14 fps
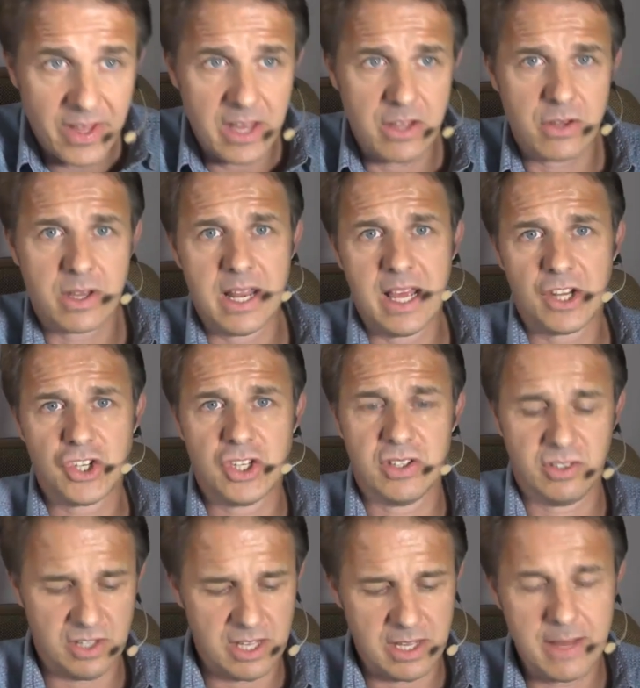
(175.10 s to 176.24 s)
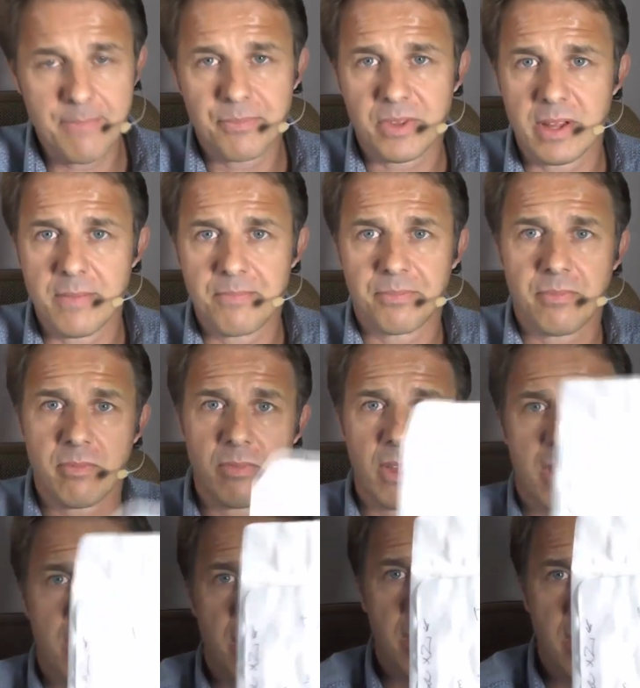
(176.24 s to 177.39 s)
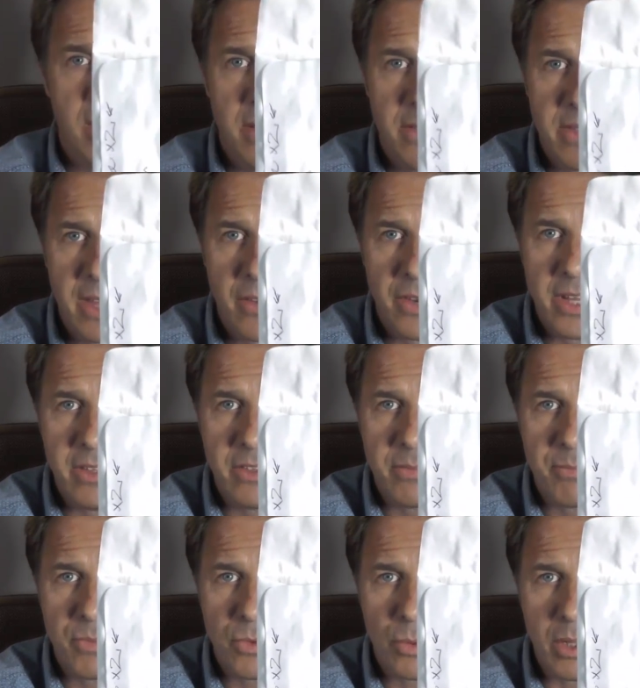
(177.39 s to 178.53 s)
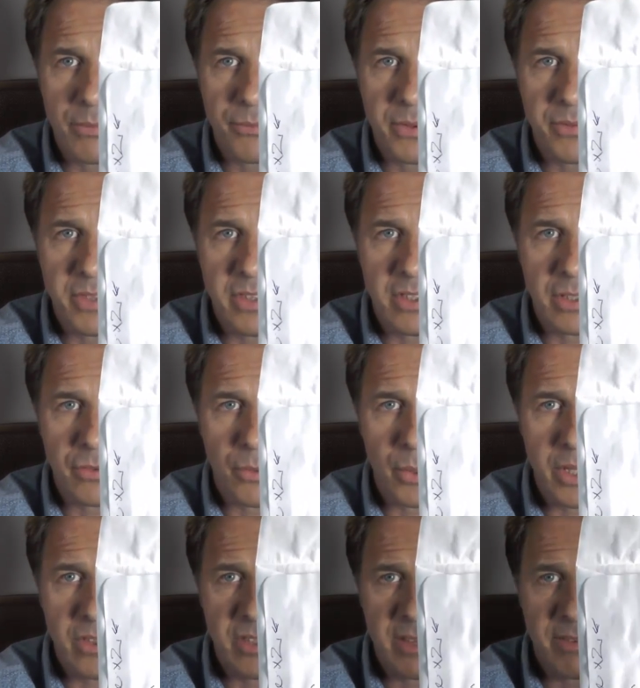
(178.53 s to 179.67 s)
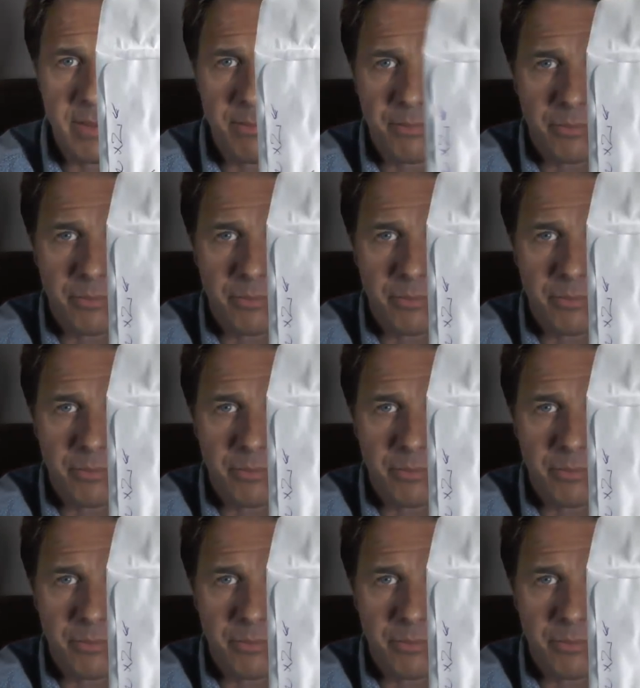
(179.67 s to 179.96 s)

there you can actually see, there it is, 12:56:47.